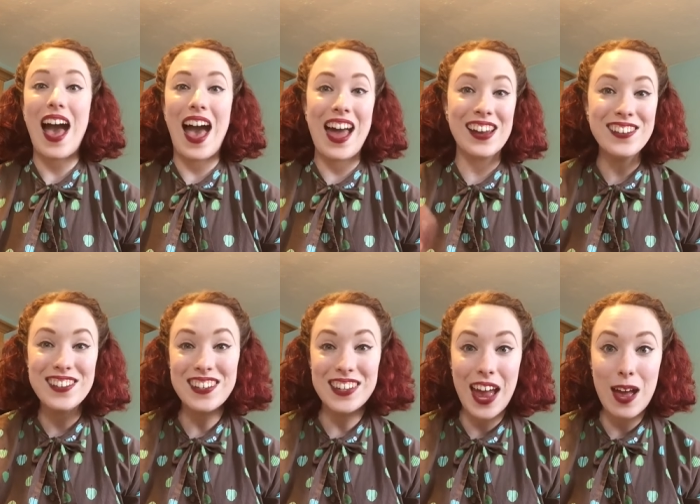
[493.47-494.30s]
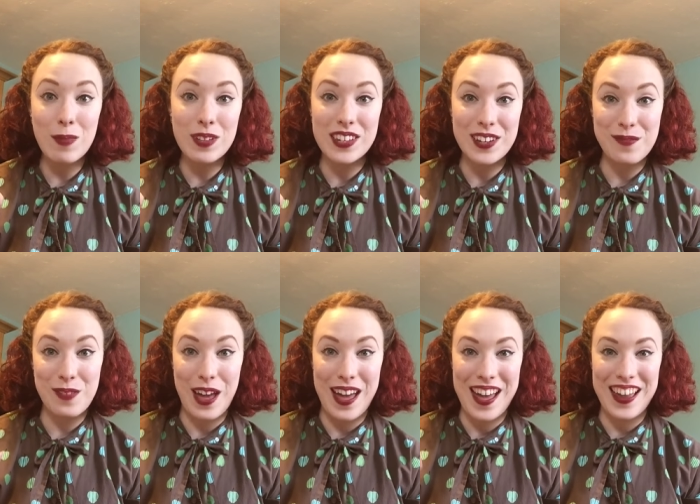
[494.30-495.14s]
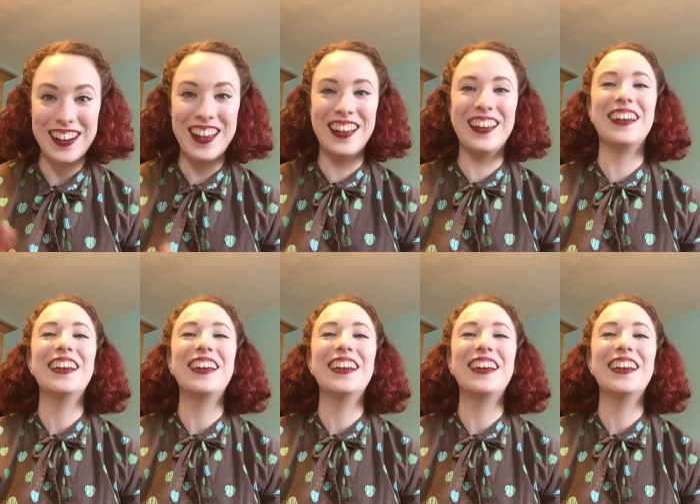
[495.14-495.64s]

and she's a Hamilton fan.